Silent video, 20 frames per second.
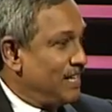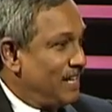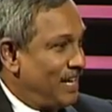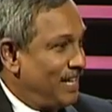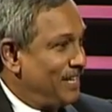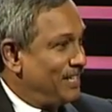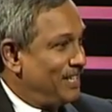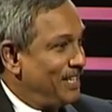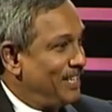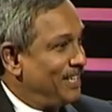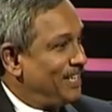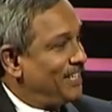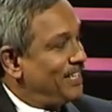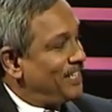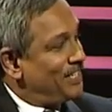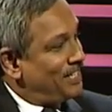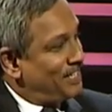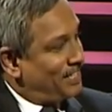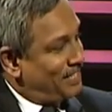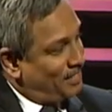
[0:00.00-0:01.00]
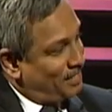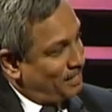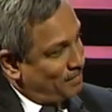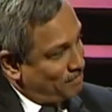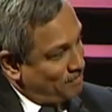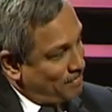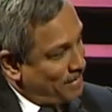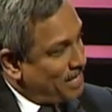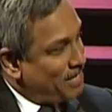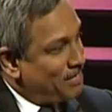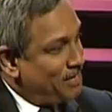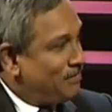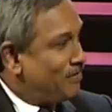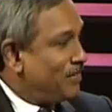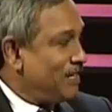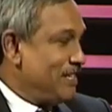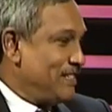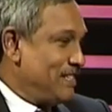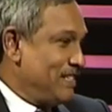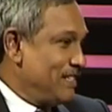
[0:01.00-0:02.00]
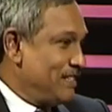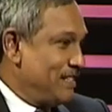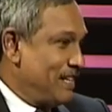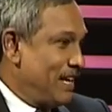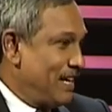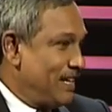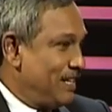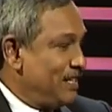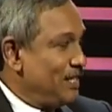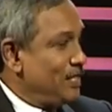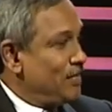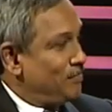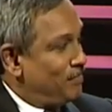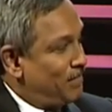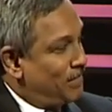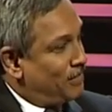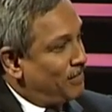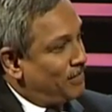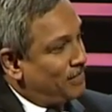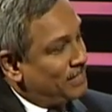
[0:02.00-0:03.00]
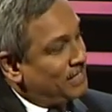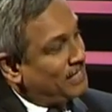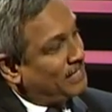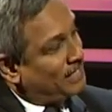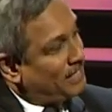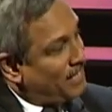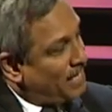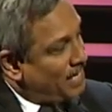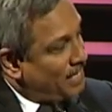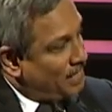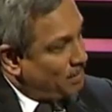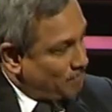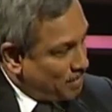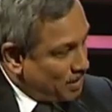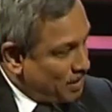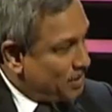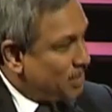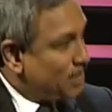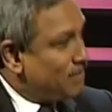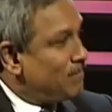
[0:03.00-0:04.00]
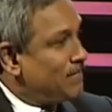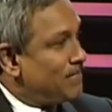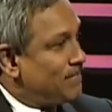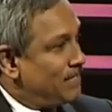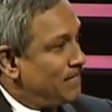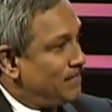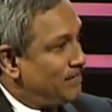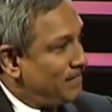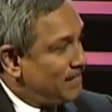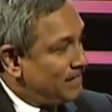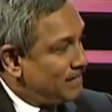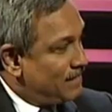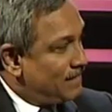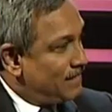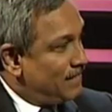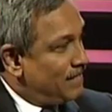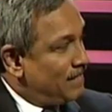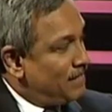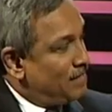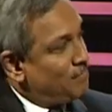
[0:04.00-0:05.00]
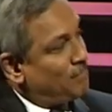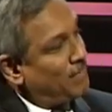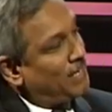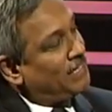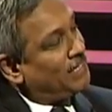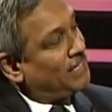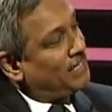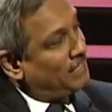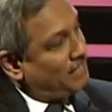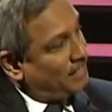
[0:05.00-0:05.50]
I think the main difference is that because they are in a pensionable service, but